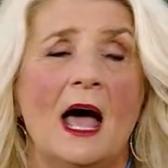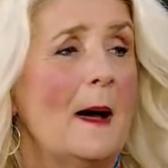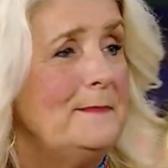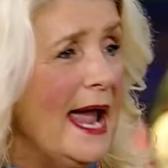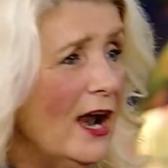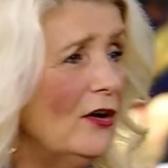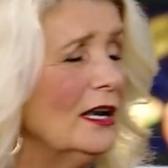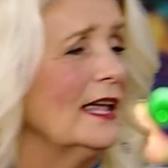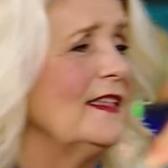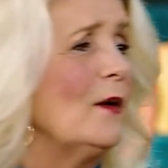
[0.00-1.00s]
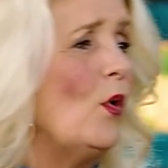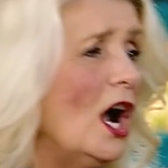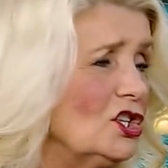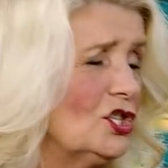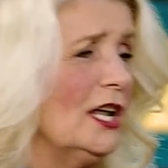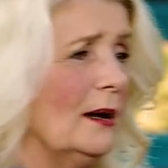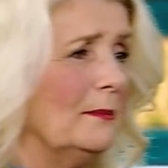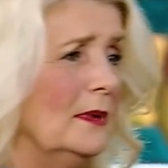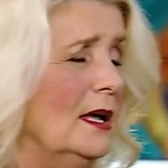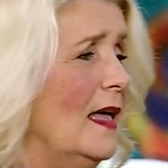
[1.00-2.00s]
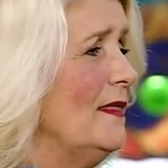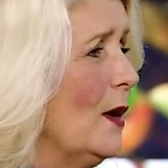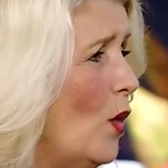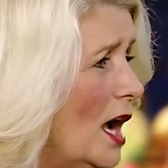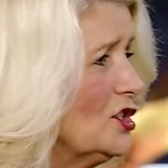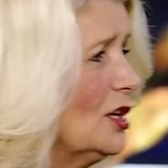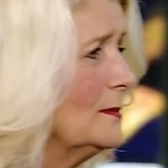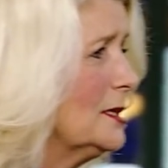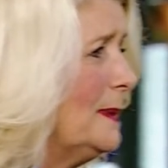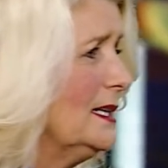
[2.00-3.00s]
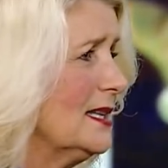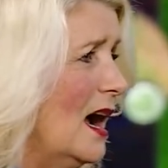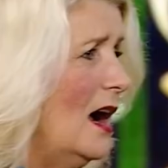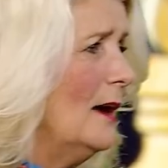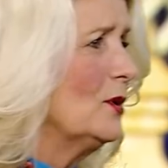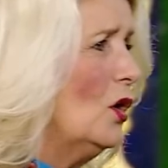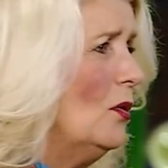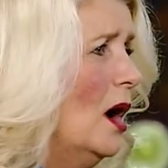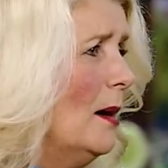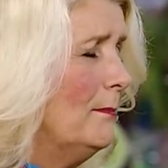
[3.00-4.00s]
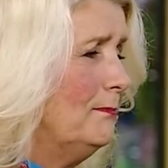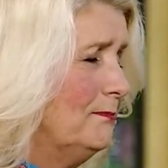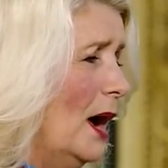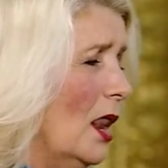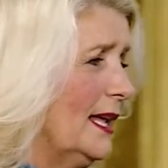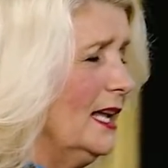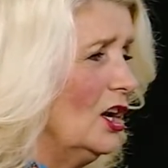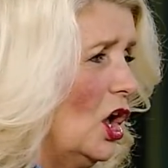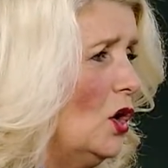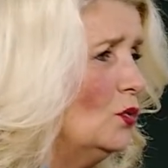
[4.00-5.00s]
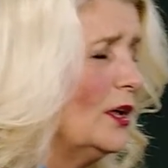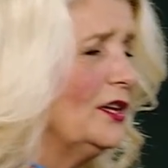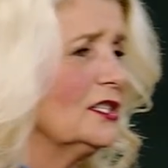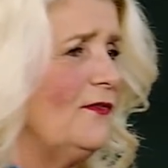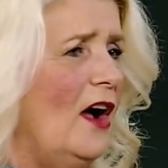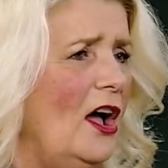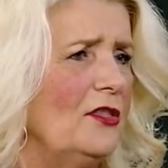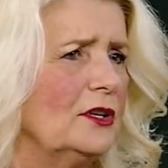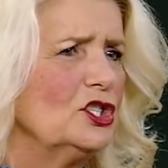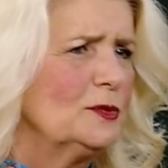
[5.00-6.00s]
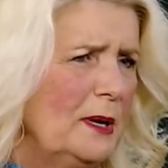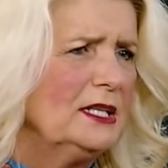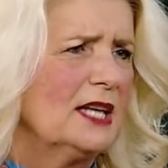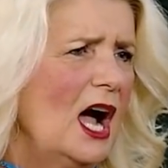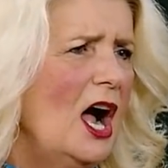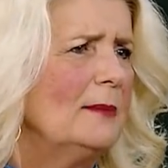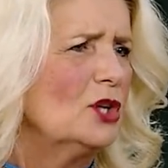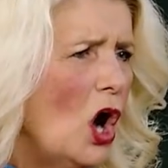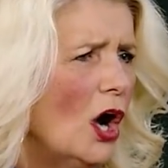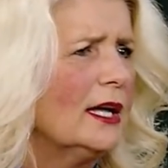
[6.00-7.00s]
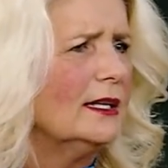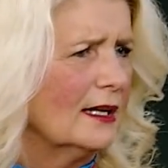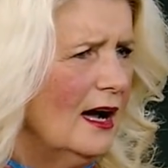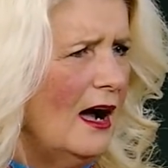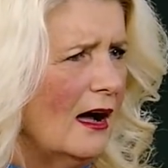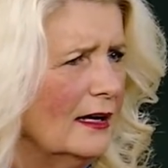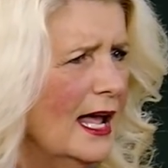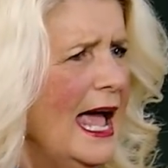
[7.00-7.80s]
Apparently, they watched him. They watched him spend time, go uh, get alone with his father and spend time talking to God.